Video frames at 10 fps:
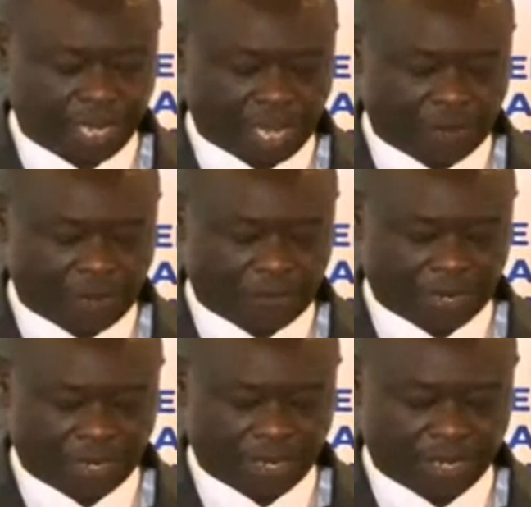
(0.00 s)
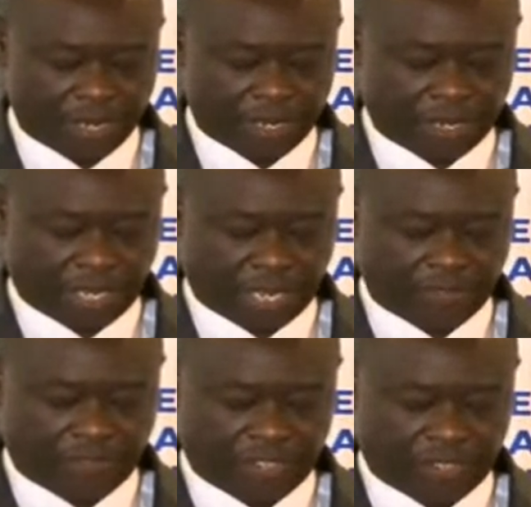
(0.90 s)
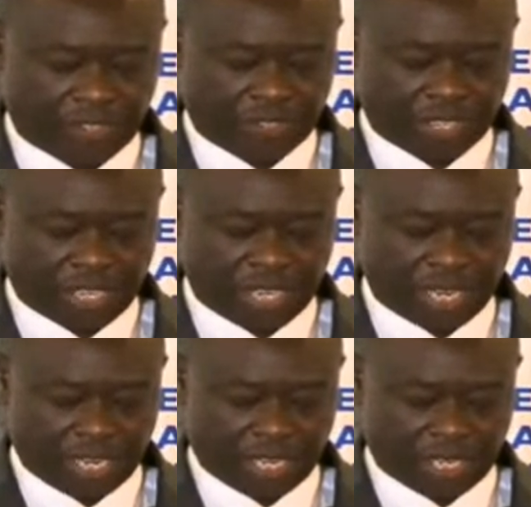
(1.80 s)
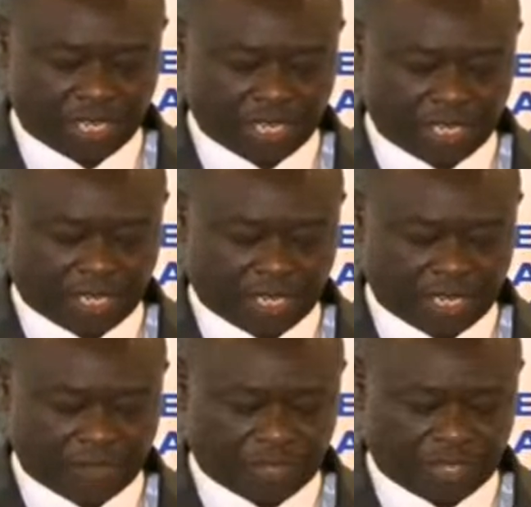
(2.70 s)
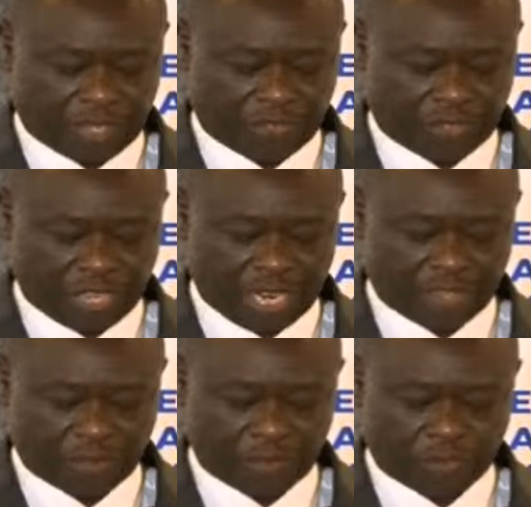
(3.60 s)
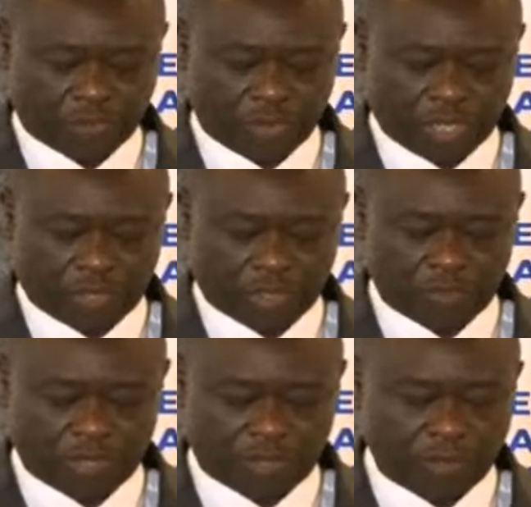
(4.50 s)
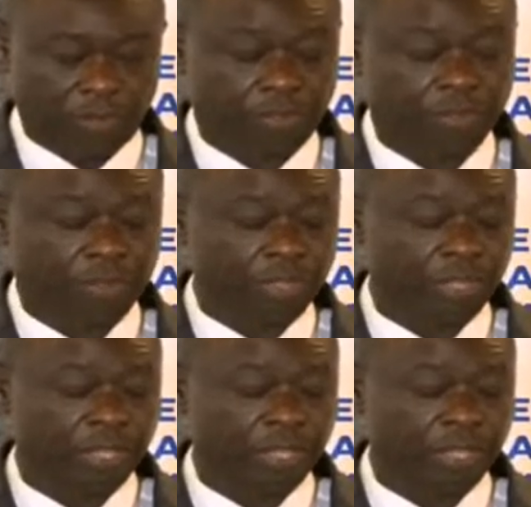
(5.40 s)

However, the country's, year, the country's years of strong economic growth